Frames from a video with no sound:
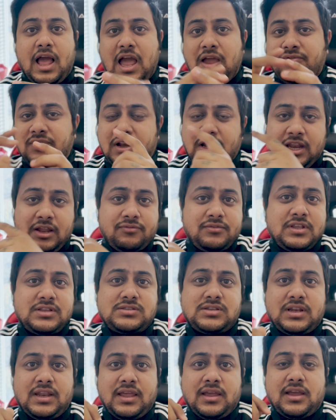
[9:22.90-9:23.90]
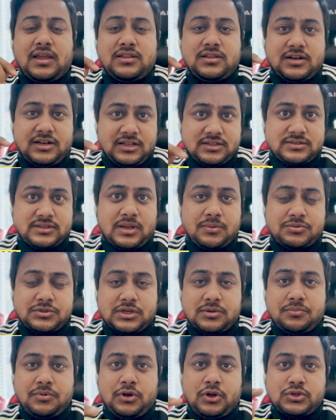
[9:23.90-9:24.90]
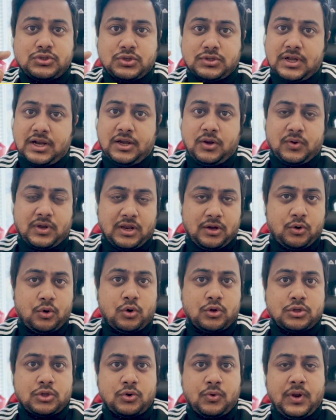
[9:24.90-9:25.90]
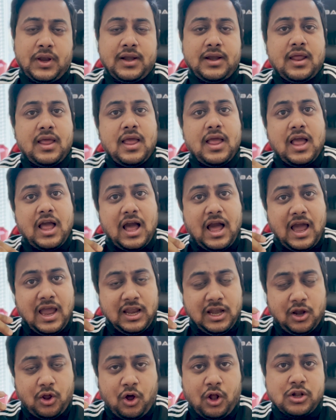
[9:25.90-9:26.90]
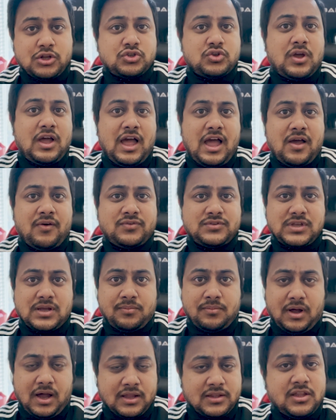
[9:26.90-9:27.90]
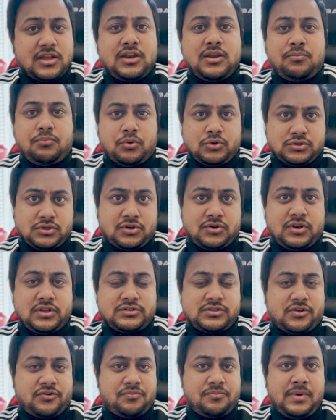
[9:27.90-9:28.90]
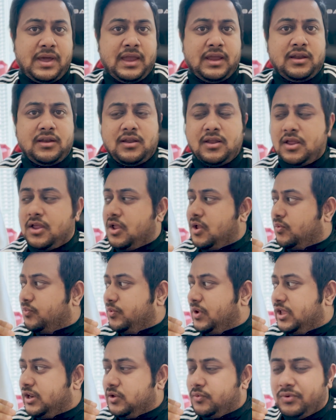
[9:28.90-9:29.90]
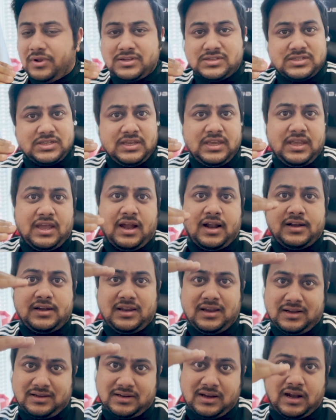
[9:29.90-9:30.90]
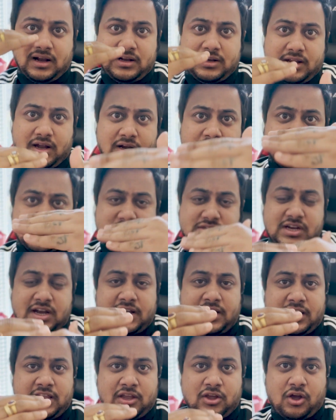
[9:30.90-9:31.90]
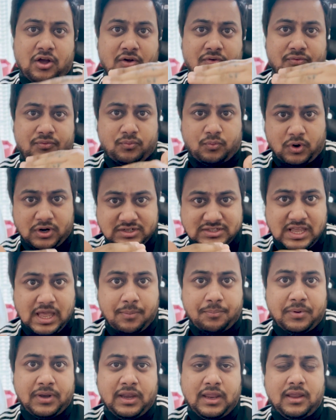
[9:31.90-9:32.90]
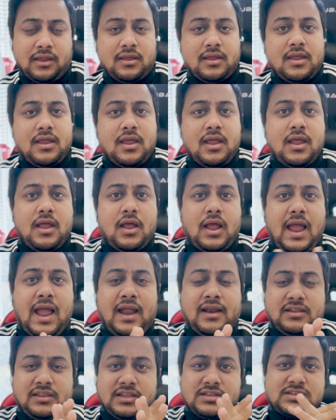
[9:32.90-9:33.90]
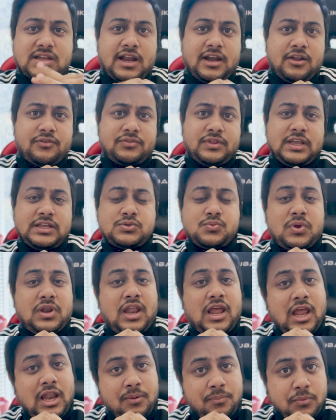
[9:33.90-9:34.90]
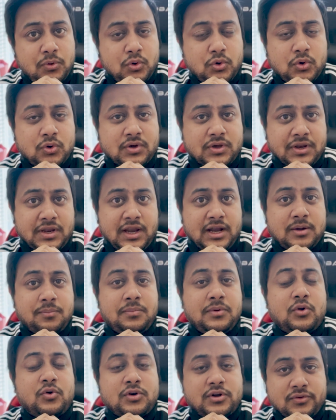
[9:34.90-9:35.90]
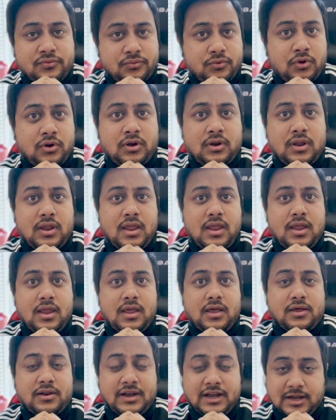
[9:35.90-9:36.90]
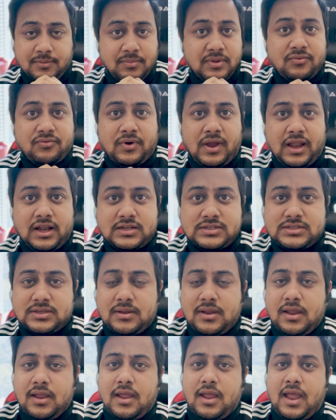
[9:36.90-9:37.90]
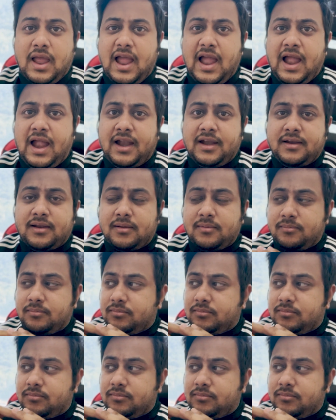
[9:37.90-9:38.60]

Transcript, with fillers: i will leave this link in the description below so that you can go through it i'll also have some other repositories of mine where you will see a detailed understanding of what's happening and these kind of things will help you to create beautiful readme files and